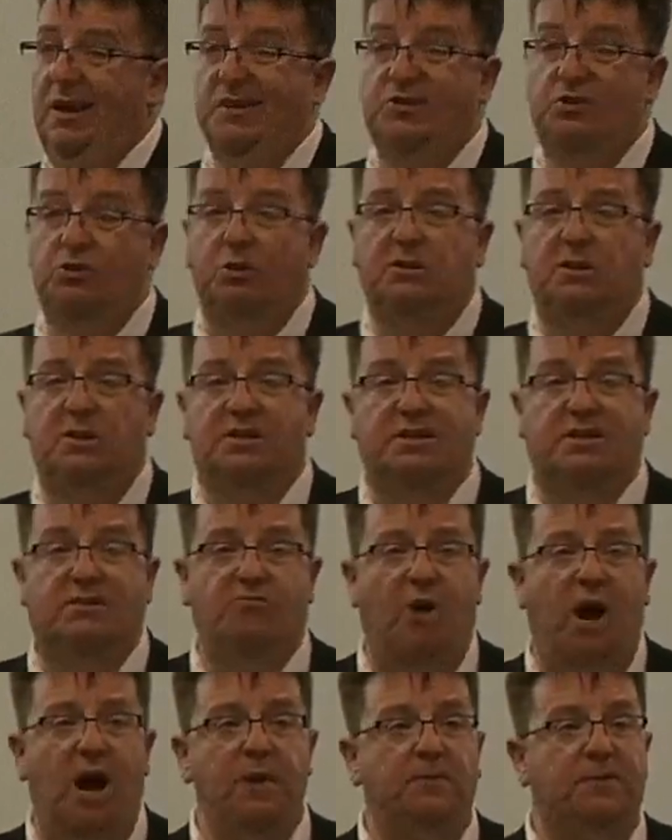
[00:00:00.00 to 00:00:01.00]
not
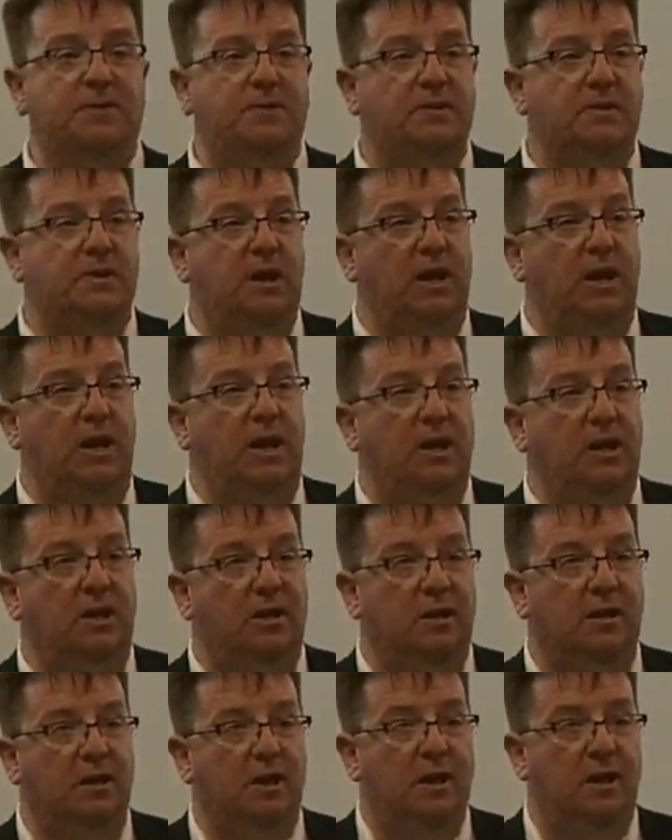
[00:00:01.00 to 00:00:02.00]
described in
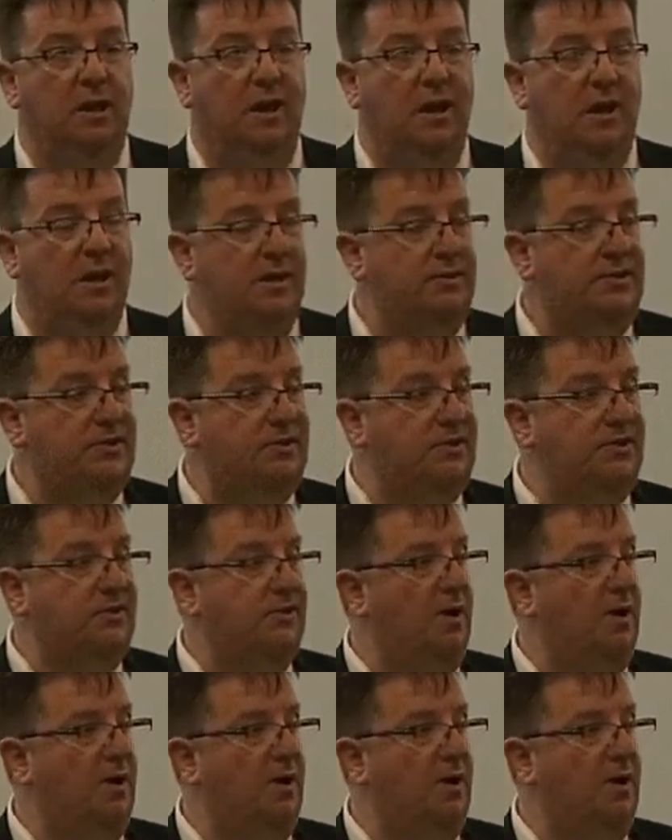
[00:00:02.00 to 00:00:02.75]
its,